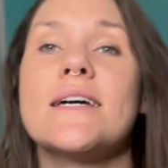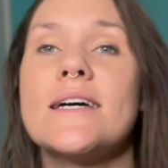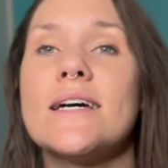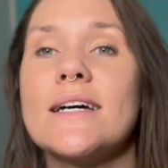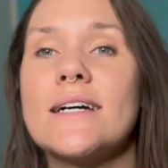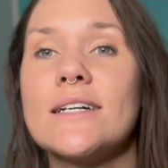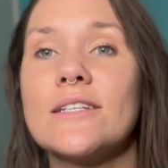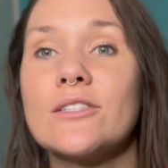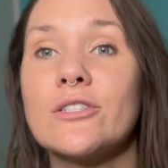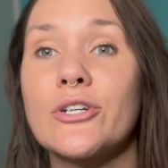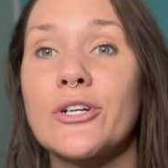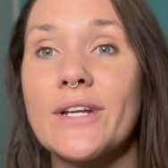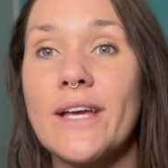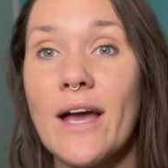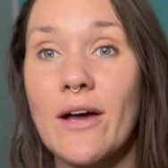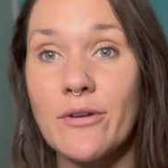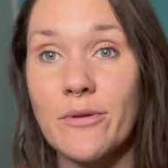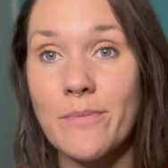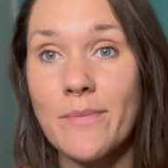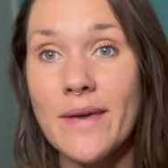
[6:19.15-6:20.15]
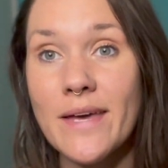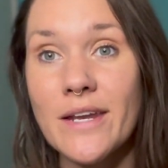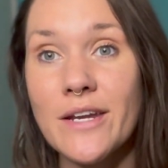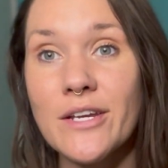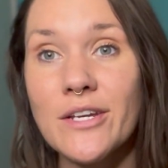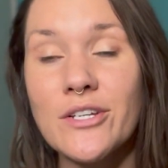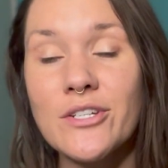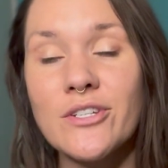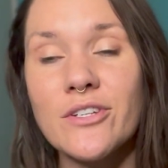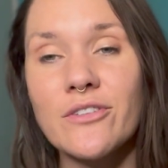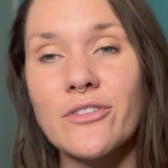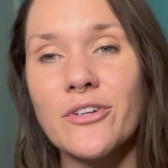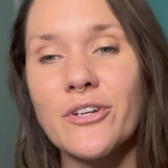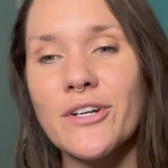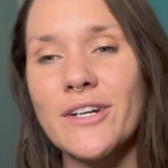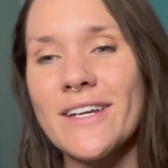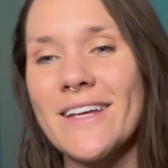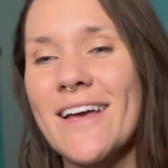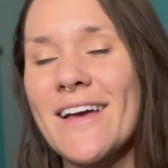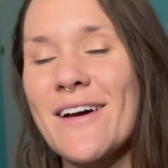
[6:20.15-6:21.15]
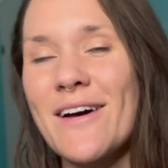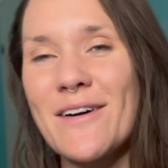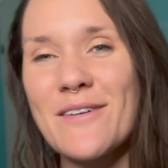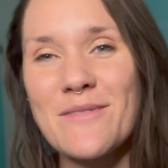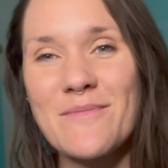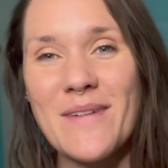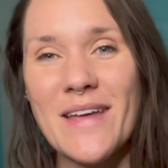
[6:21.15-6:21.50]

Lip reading: and learning how to manage and learning how to